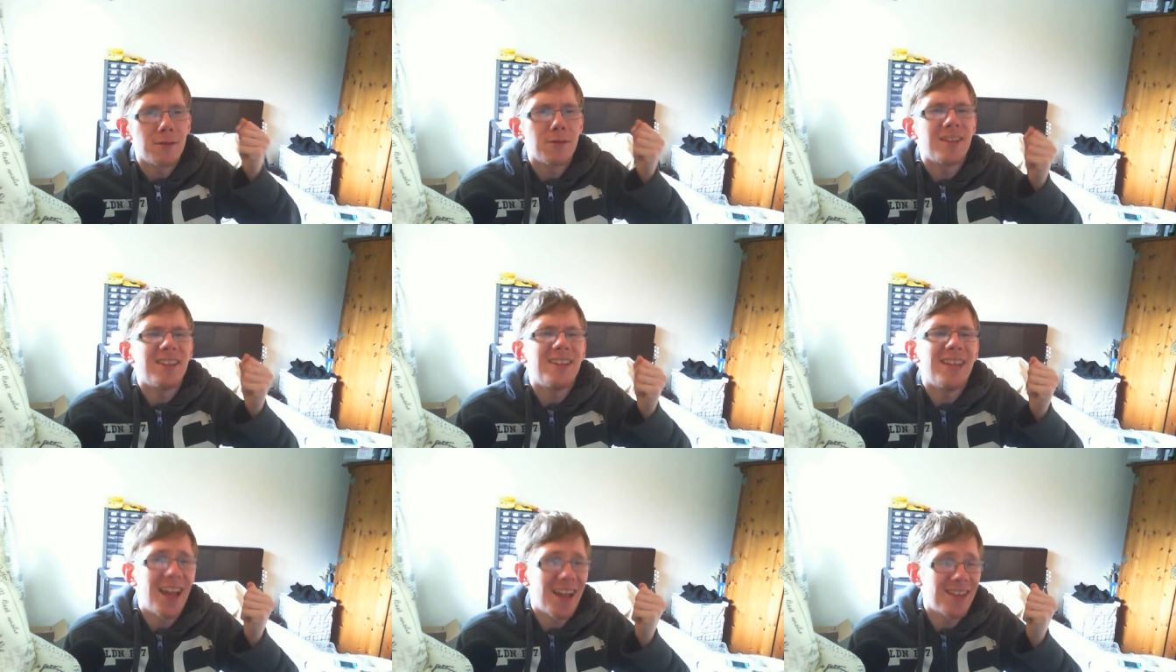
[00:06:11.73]

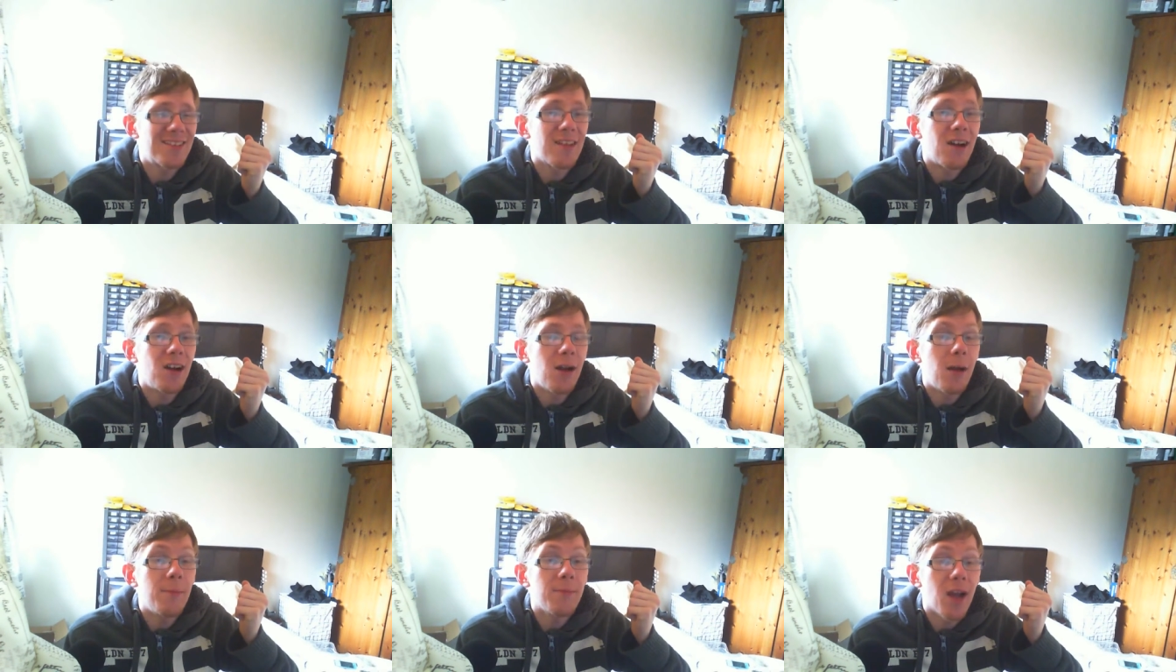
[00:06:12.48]
Yes,
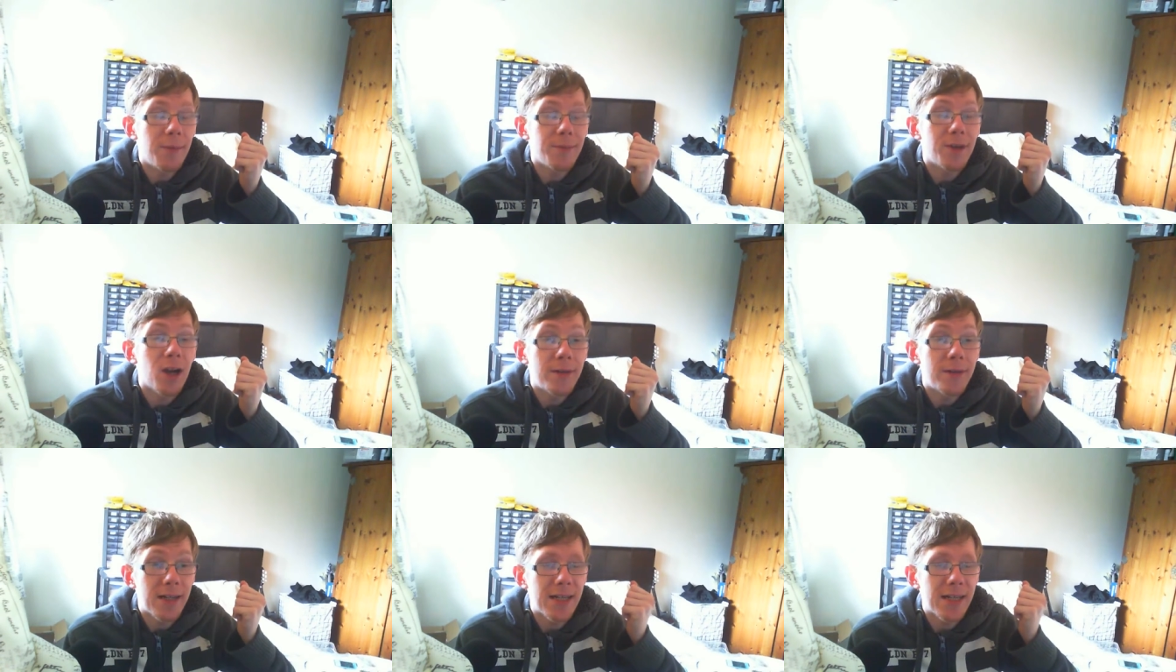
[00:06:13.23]
I'm
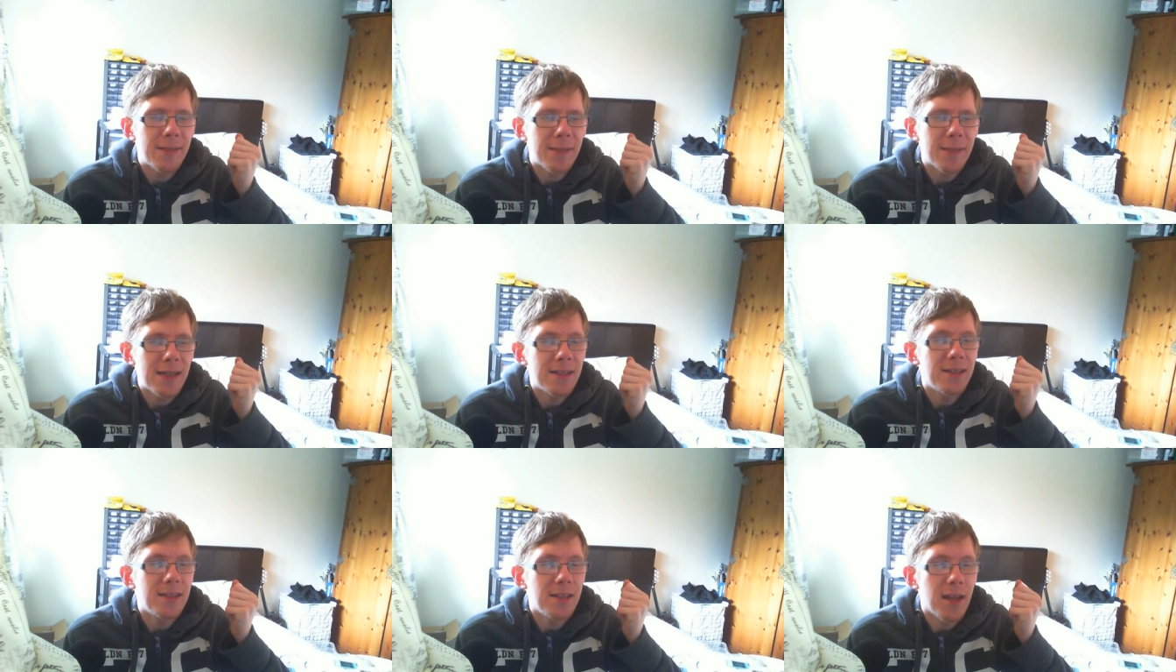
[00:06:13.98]
currently in a
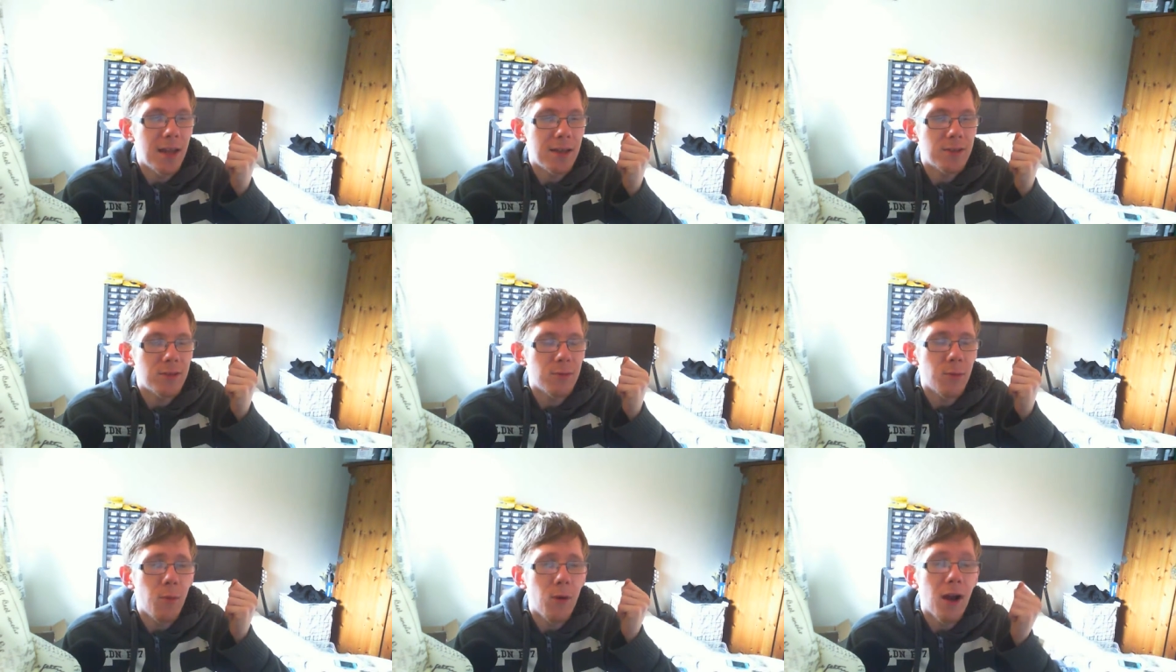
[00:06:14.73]
meeting. Yes,
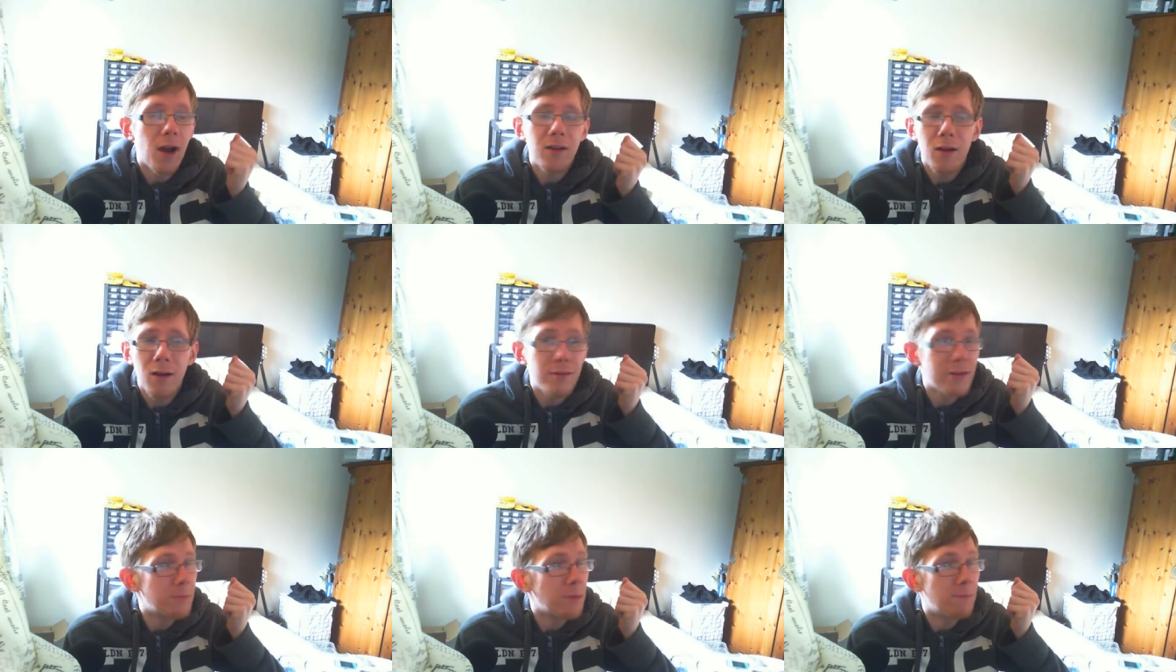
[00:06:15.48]
I
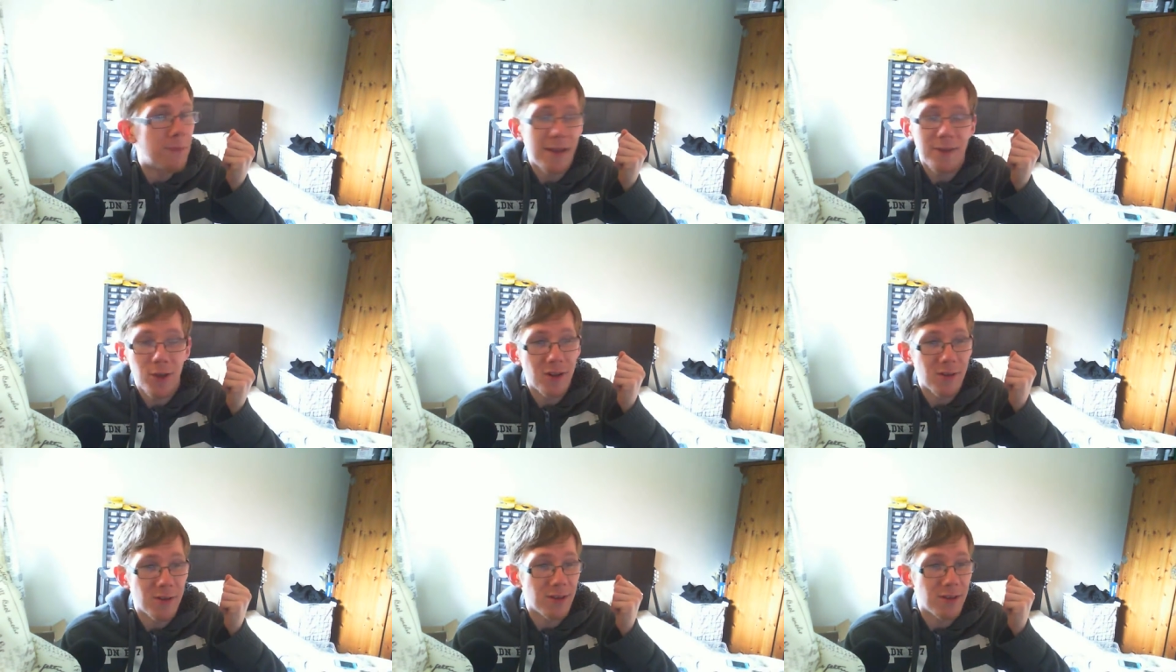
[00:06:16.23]
can't come and pet the
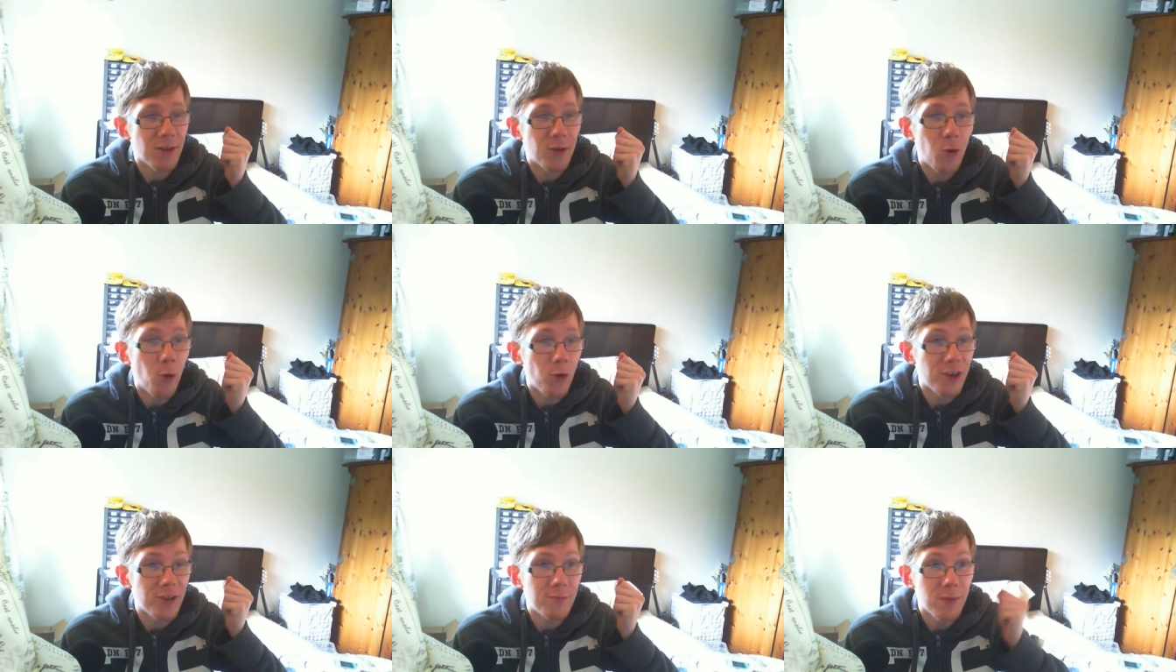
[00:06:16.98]

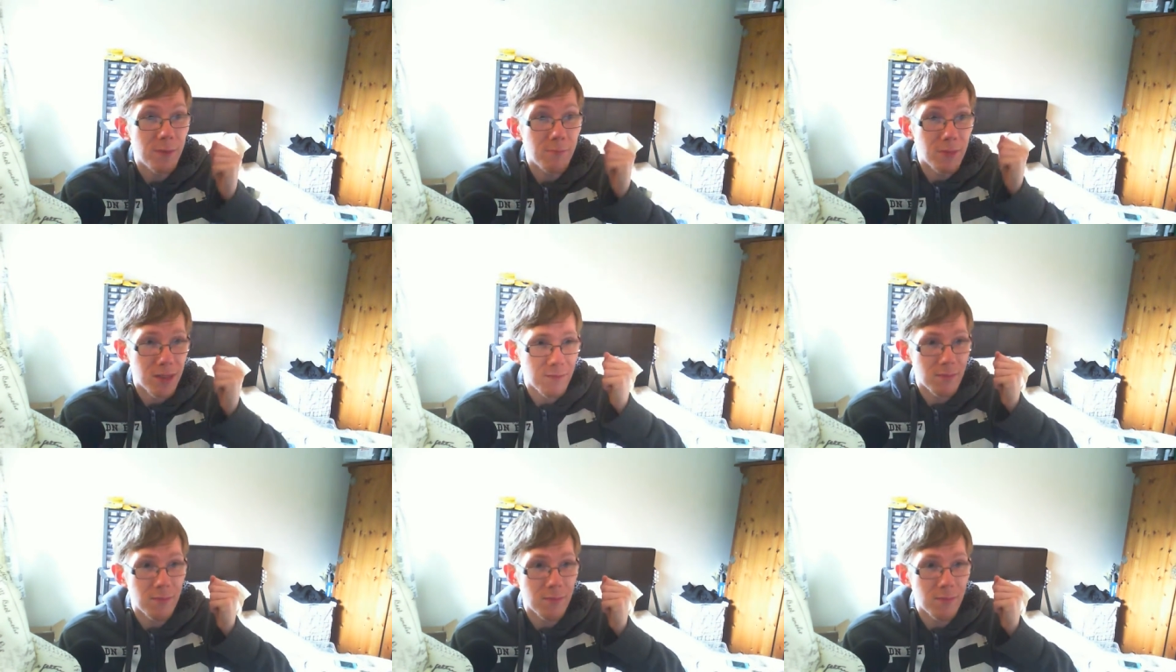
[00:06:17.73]
corgis, Miss